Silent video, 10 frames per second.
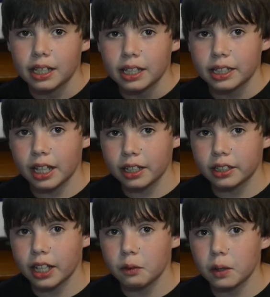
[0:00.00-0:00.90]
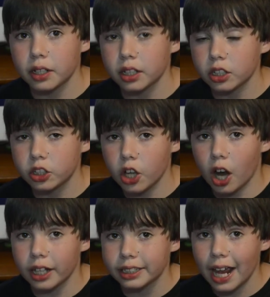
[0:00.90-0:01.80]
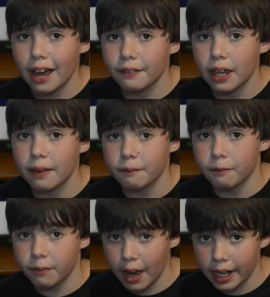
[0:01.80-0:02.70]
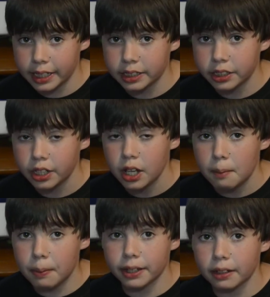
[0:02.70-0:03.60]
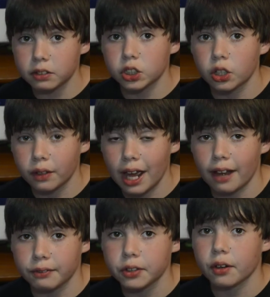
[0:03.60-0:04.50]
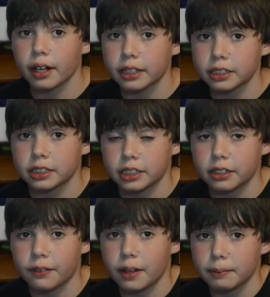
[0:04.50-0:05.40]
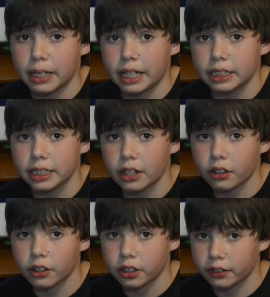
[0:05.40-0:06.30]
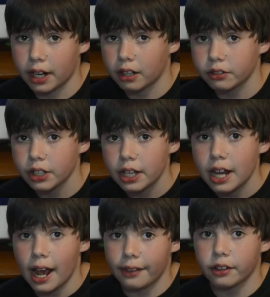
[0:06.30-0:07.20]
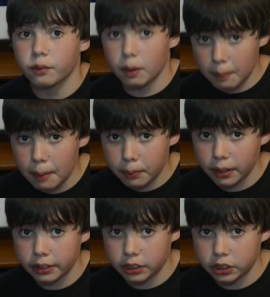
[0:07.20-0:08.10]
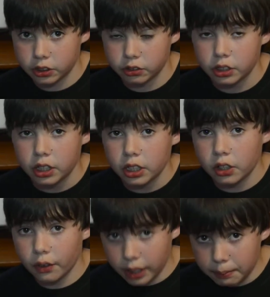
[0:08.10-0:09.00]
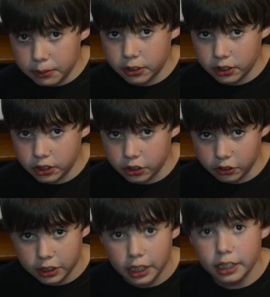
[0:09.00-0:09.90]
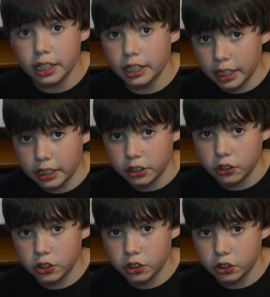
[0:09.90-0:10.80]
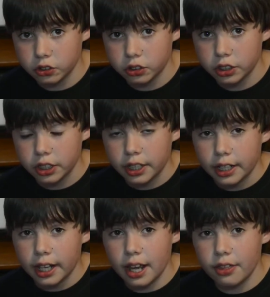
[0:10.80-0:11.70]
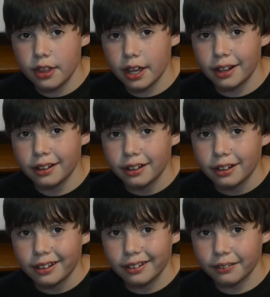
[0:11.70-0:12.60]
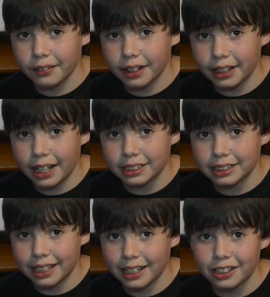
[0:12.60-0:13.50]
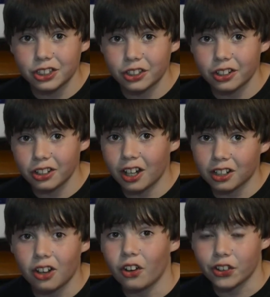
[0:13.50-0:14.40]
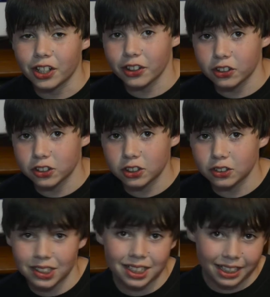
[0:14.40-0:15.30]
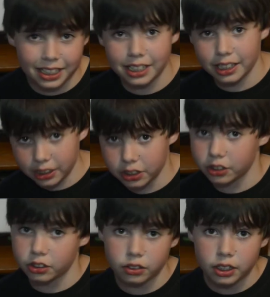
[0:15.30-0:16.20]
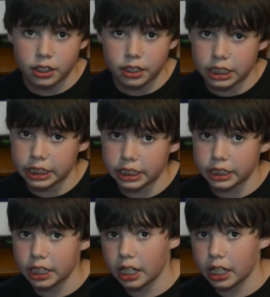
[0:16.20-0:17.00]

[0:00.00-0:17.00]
They would not have him fight, but they would show an after-credit scene of him lying down on the ground, and then remembering the suit, going up to the suit, getting into the suit, and then realizing that he should unlock all the other suits leading into the